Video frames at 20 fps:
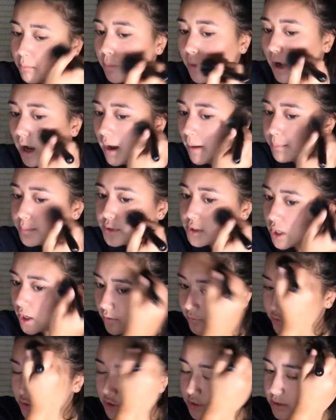popped
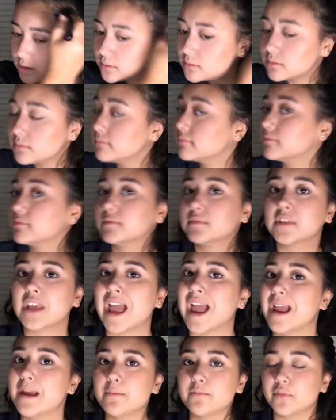off, just
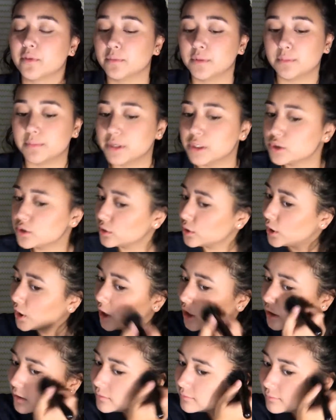came from the beach
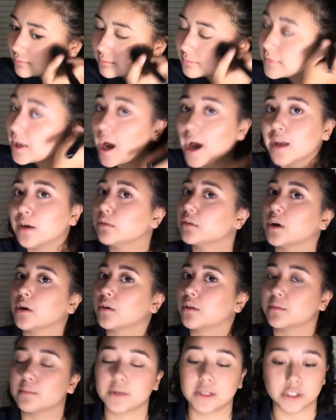look. I don't
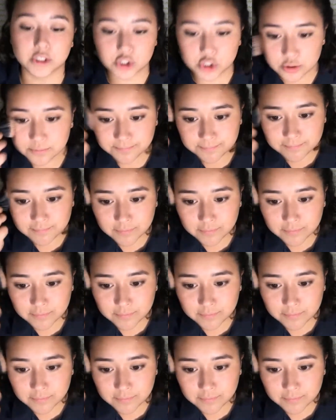go to the beach.